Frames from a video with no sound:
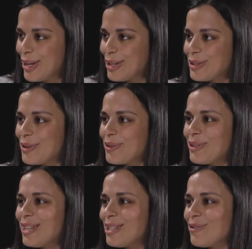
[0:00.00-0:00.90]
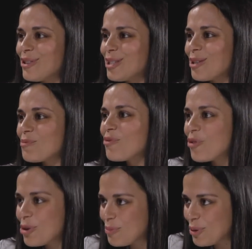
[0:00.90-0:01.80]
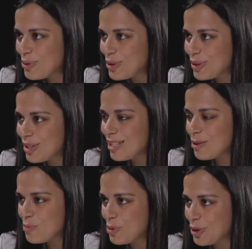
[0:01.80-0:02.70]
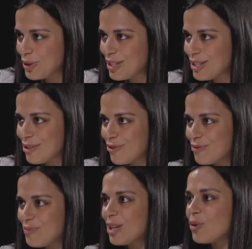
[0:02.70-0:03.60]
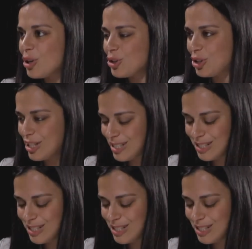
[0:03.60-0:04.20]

So that's first and foremost the importance of being conscious.